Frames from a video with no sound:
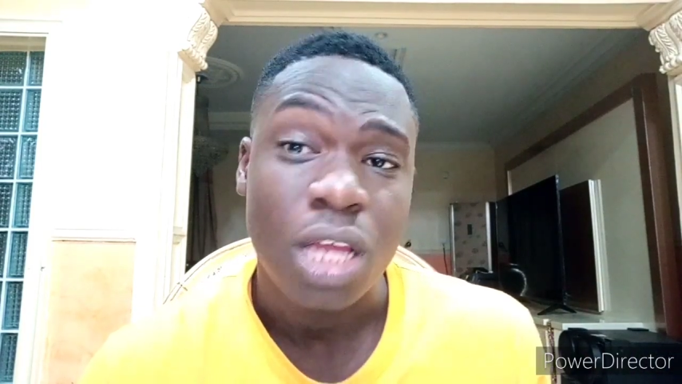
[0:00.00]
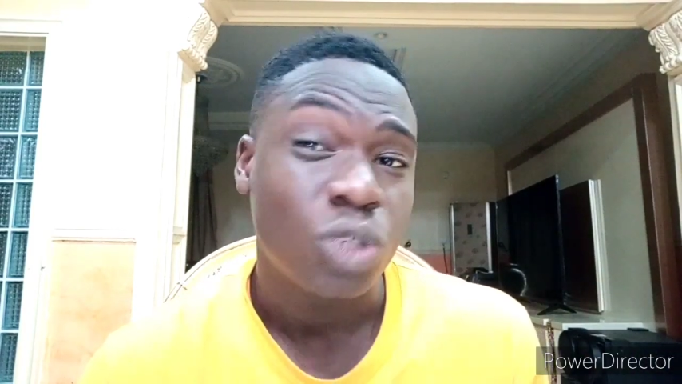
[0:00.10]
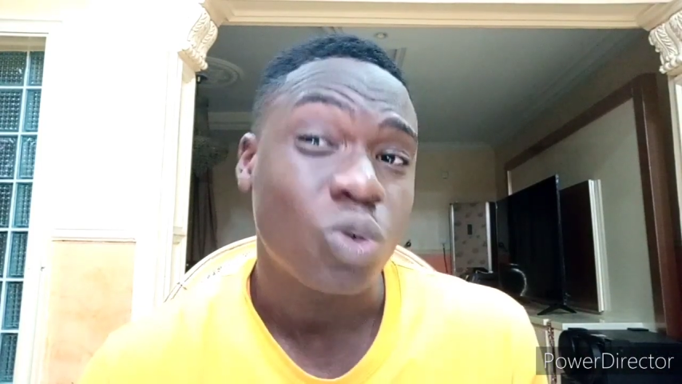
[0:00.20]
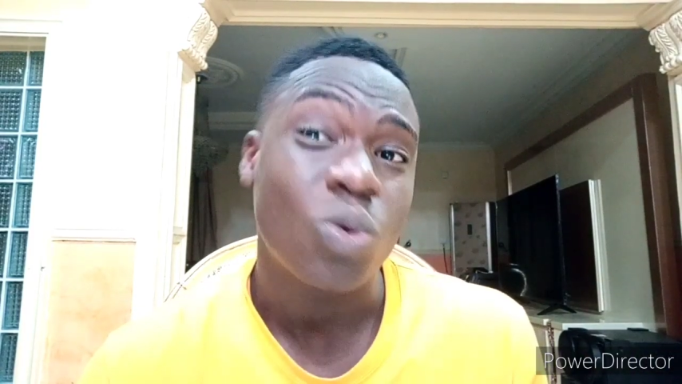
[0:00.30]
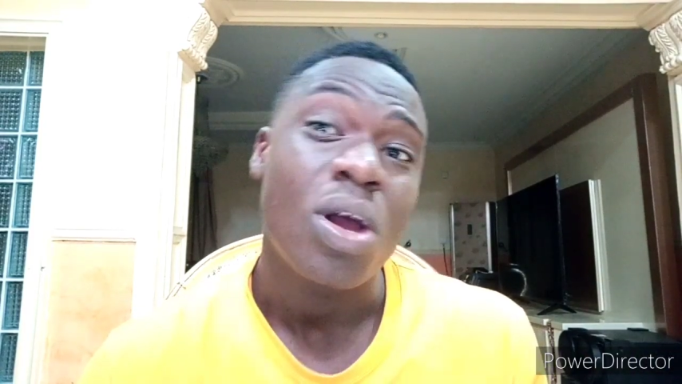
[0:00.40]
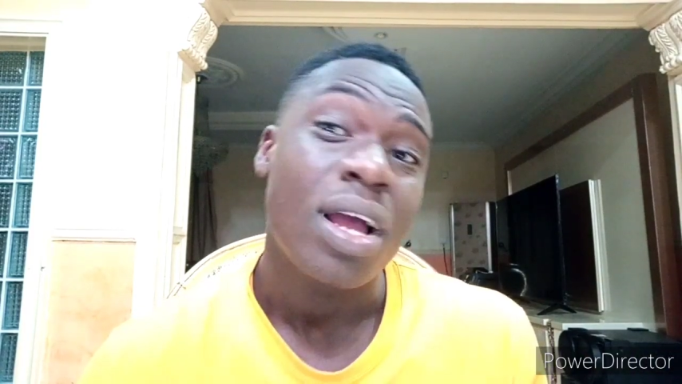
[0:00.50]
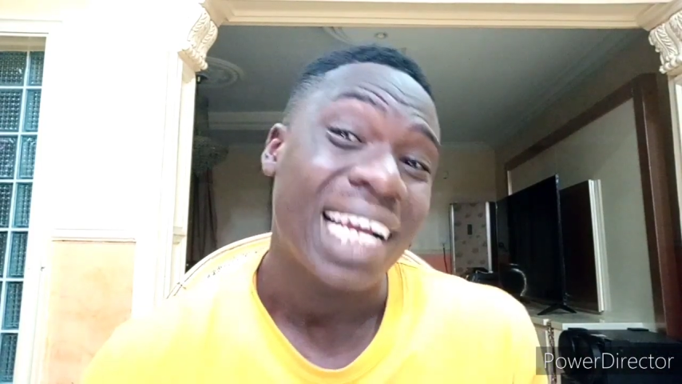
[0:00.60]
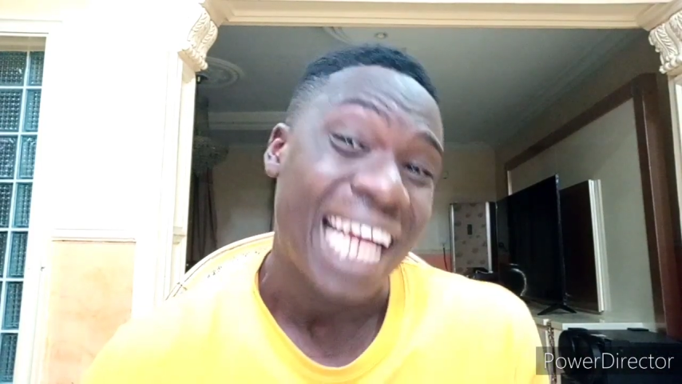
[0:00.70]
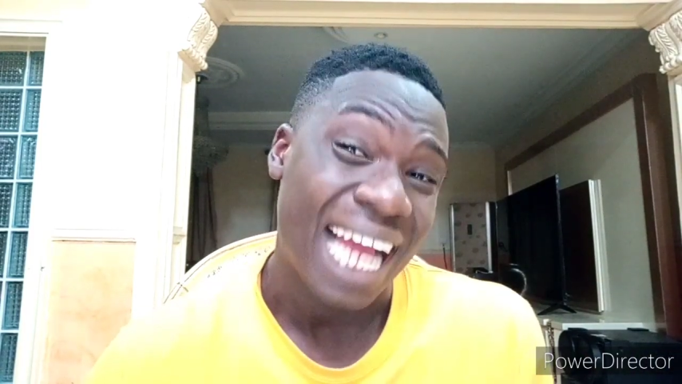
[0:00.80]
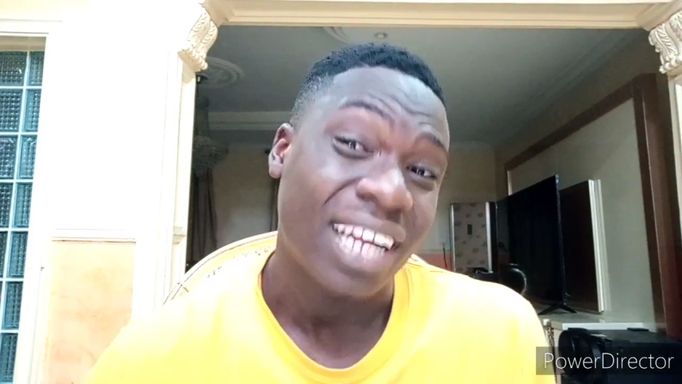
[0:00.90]
So
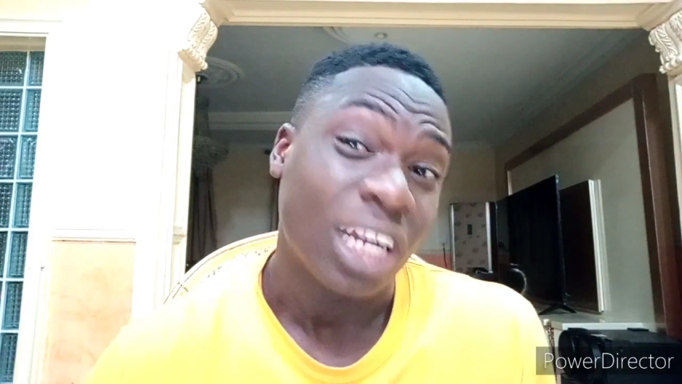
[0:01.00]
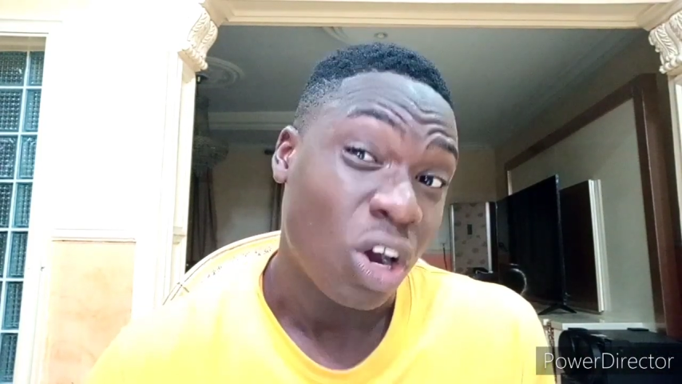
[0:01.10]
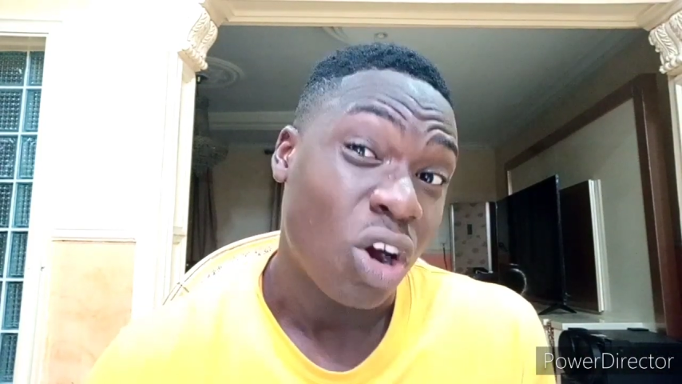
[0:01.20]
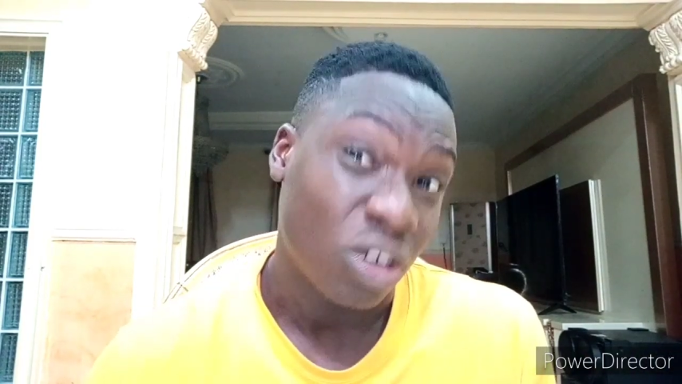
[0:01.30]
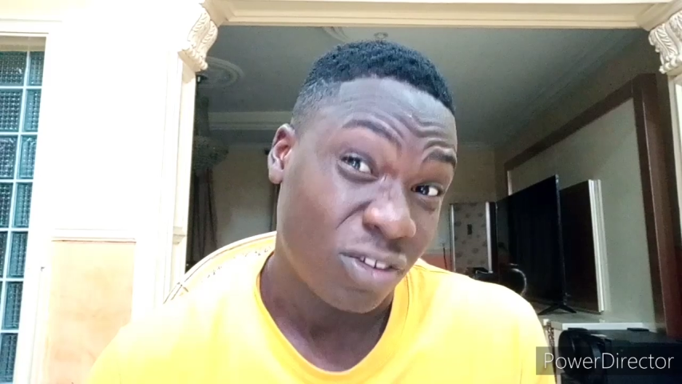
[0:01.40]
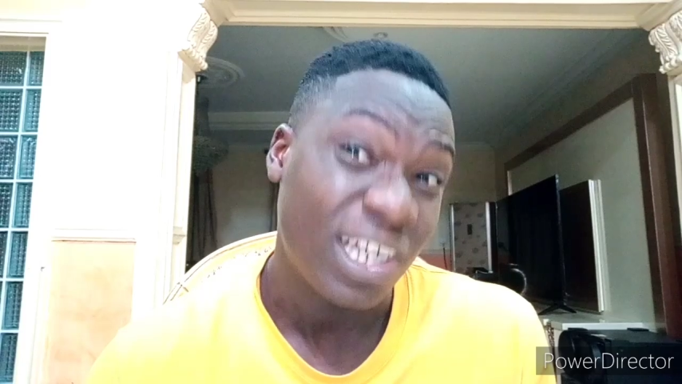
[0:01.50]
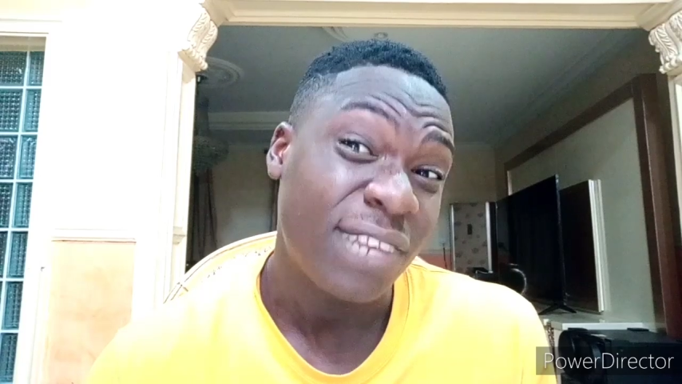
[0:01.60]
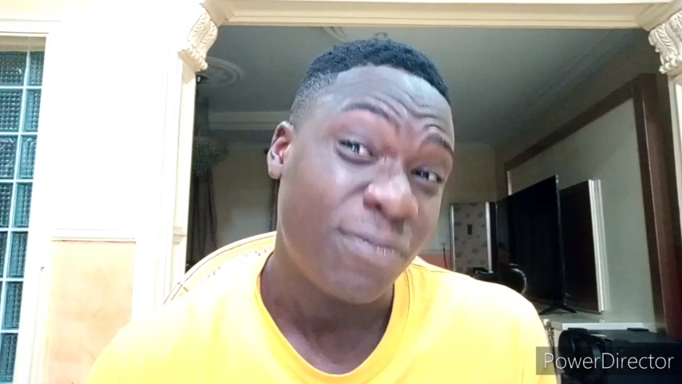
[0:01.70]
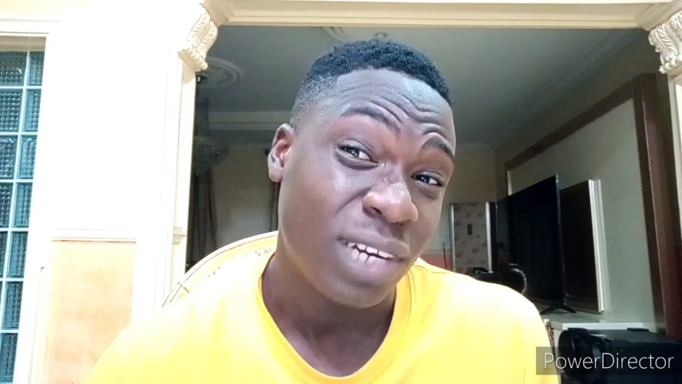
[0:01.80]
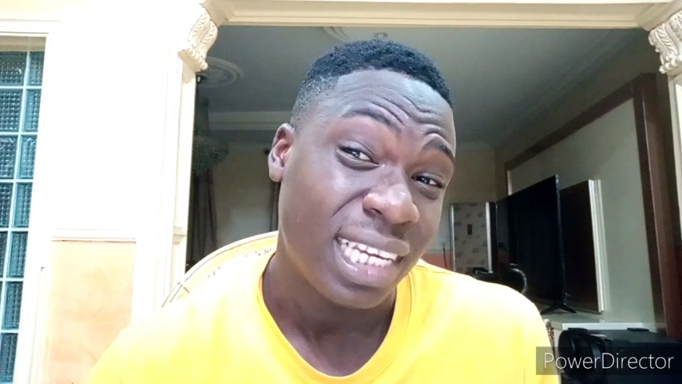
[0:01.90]

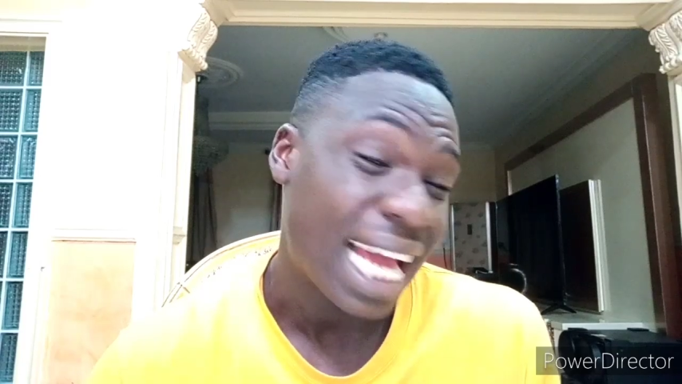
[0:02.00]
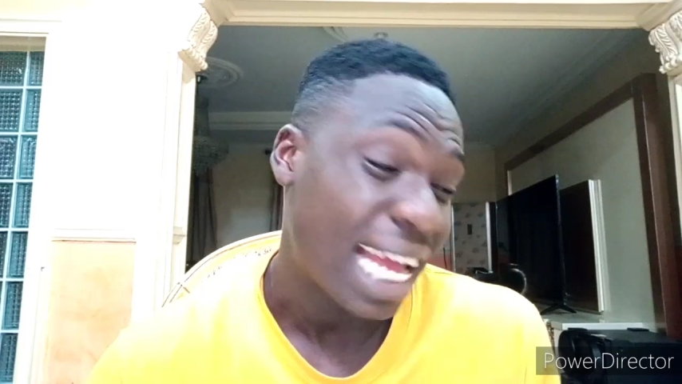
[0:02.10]
gratefully,